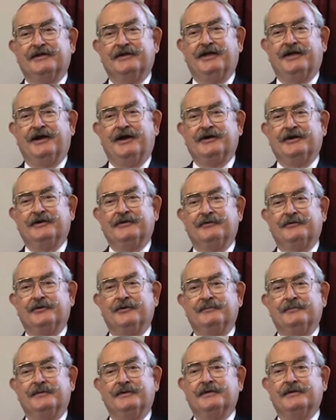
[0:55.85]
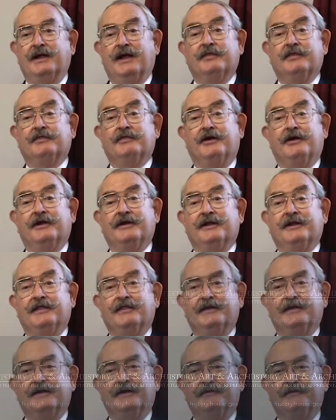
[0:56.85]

locker room and, and thought nothing